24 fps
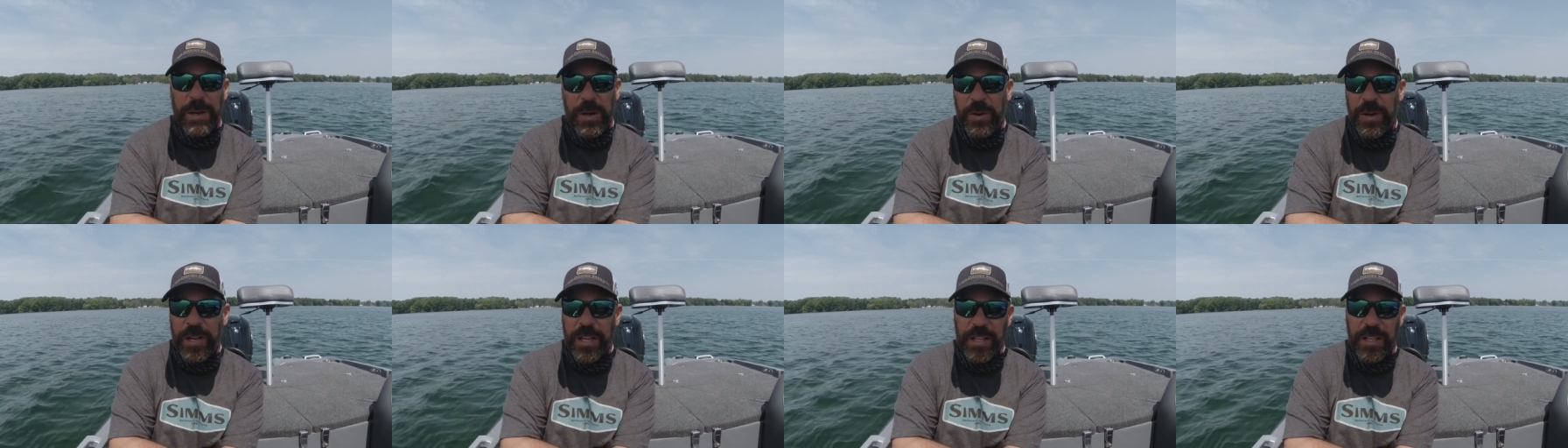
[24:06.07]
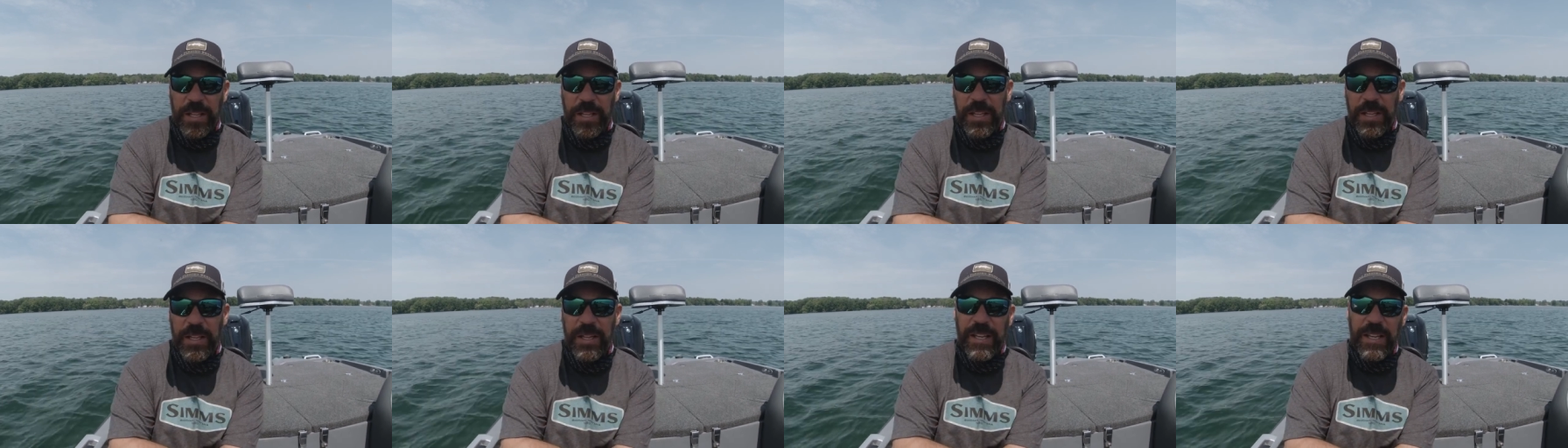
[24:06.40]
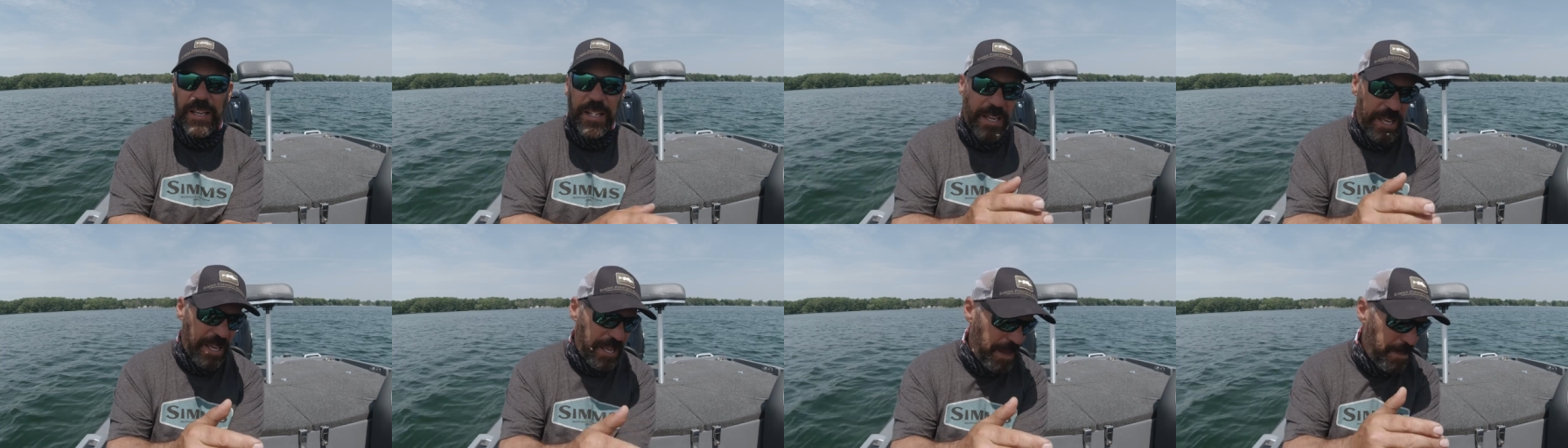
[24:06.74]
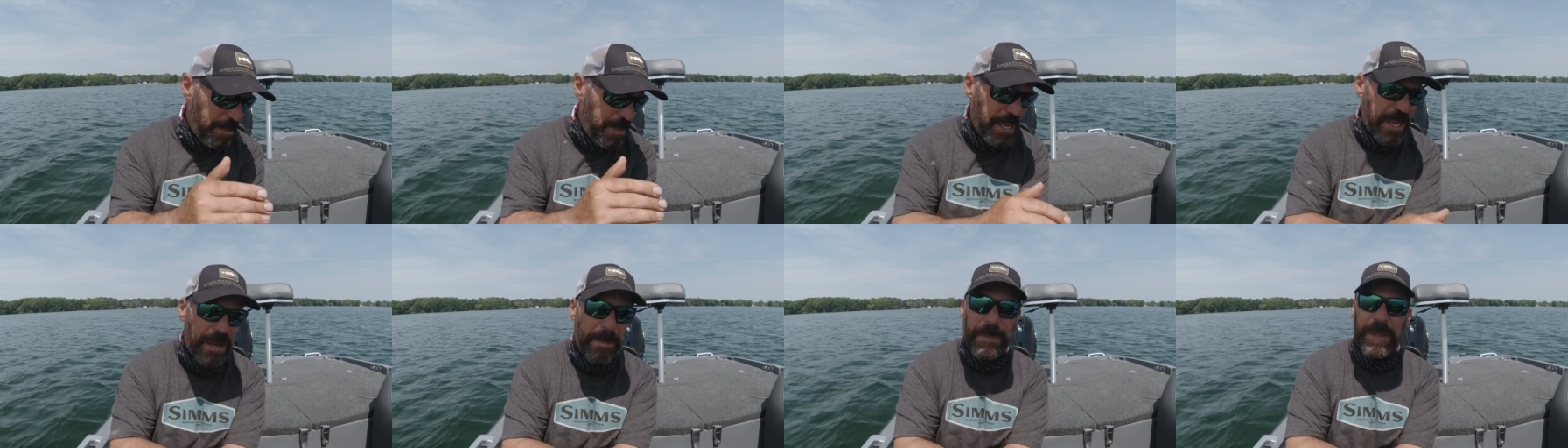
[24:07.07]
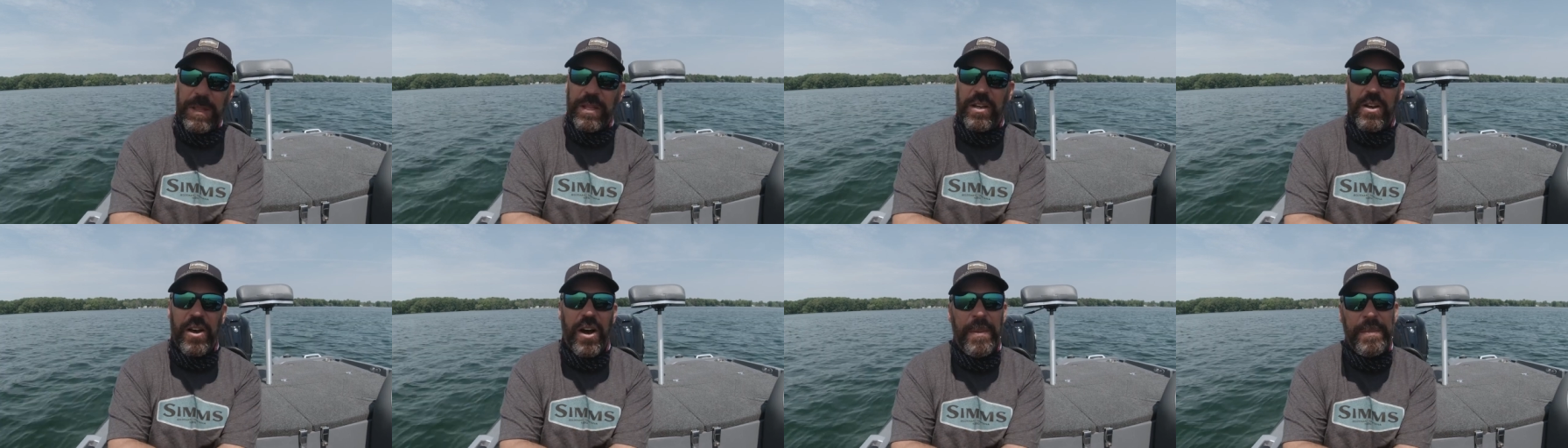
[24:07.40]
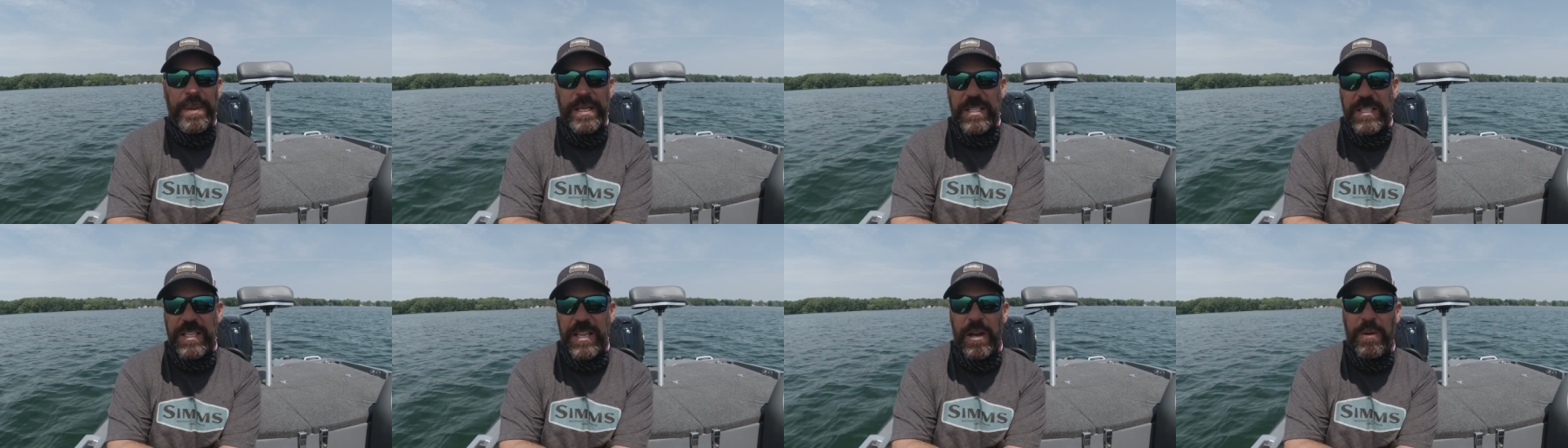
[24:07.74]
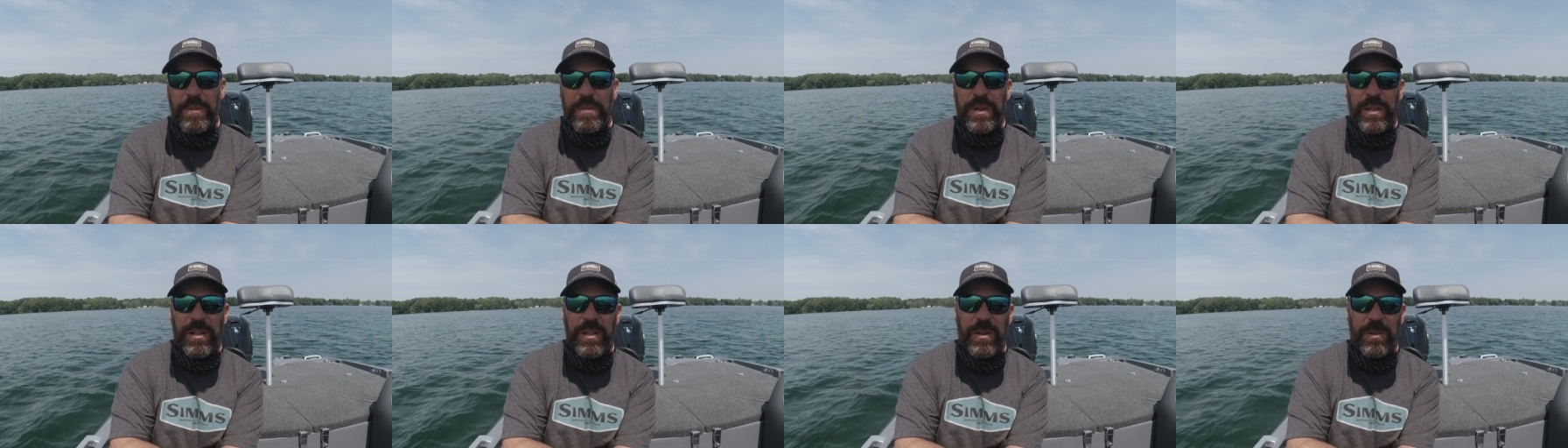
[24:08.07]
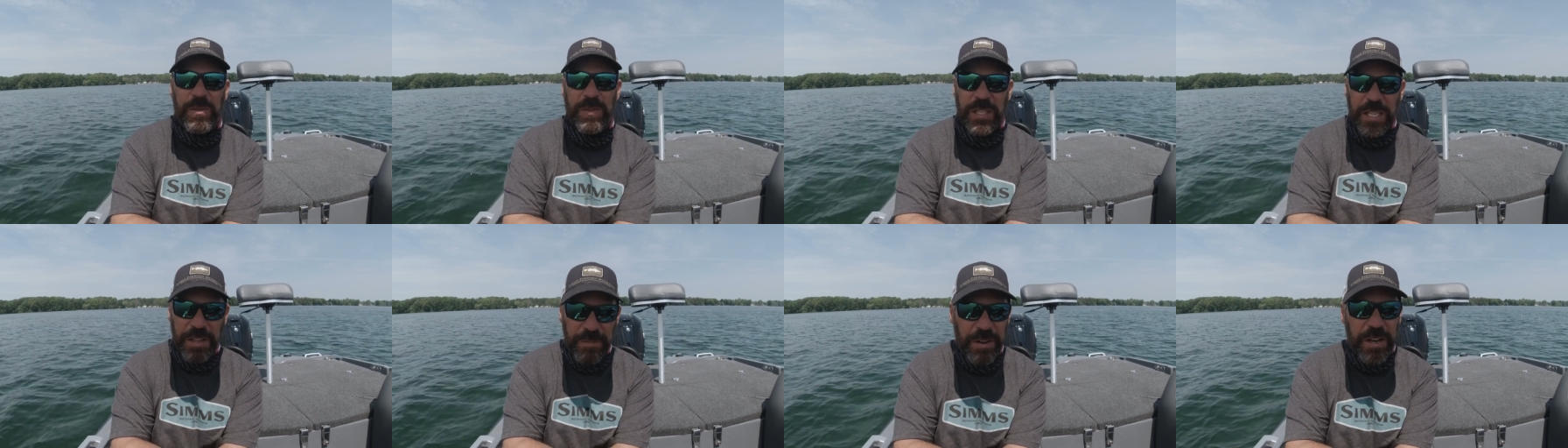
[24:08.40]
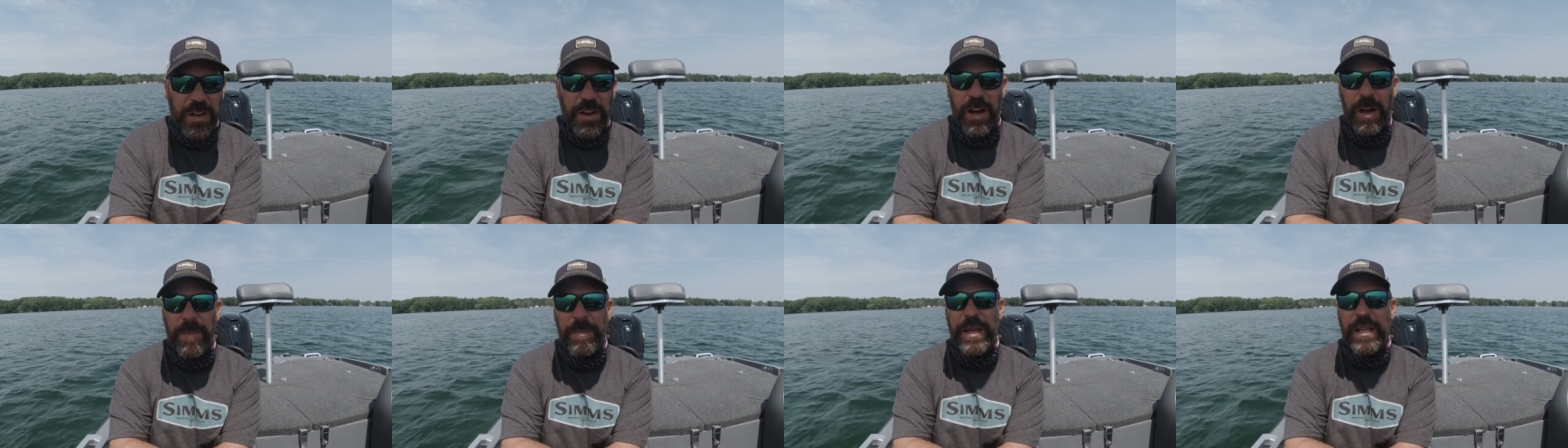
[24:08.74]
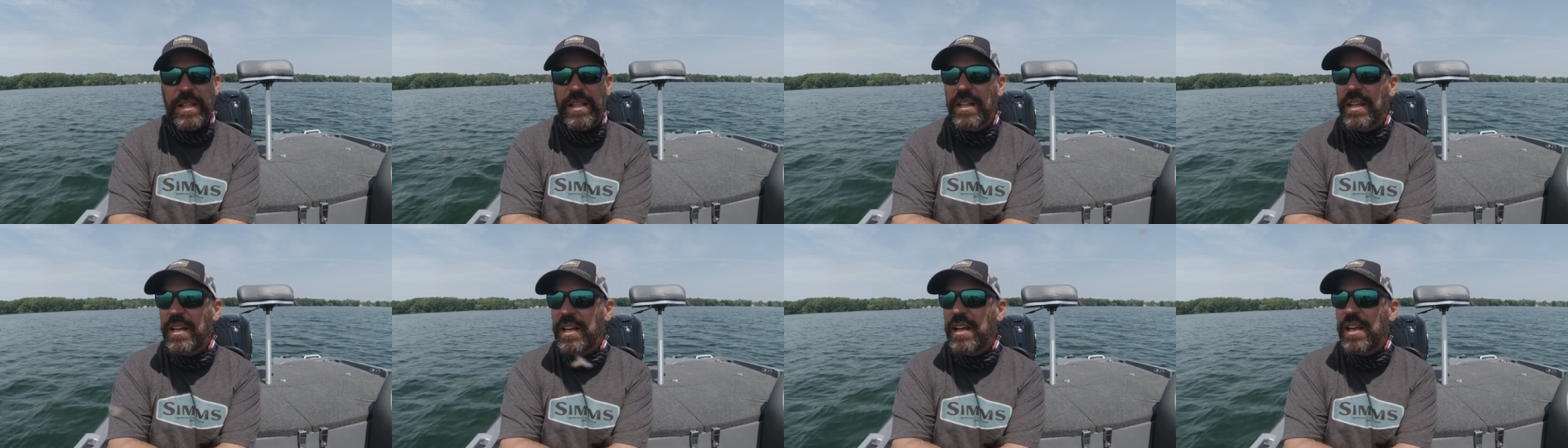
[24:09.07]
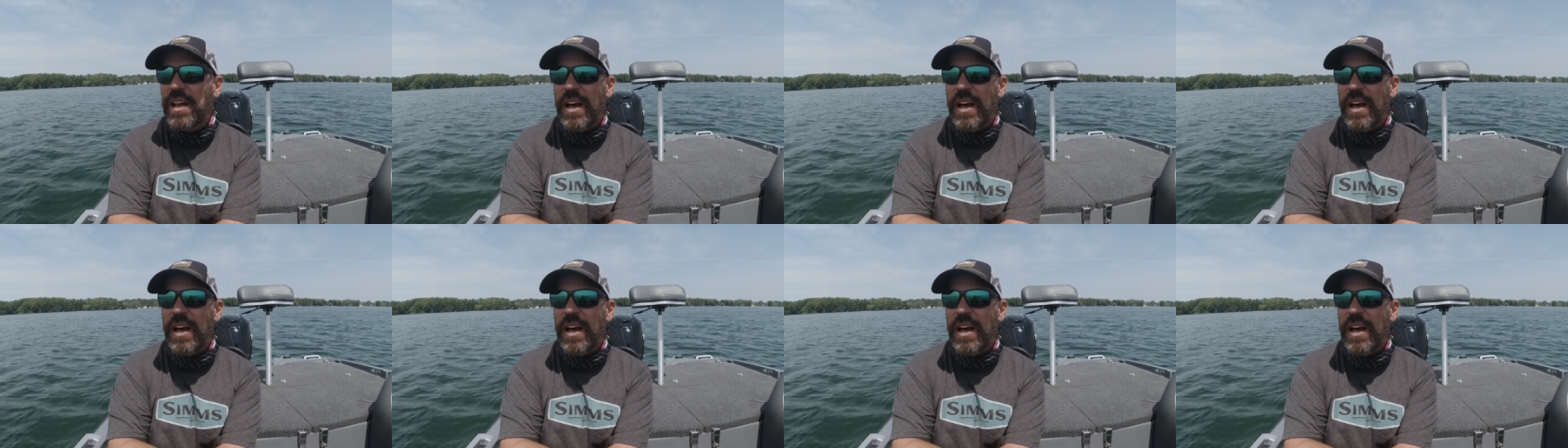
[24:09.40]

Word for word: about it, hit me up in the comments down below. Leave a comment.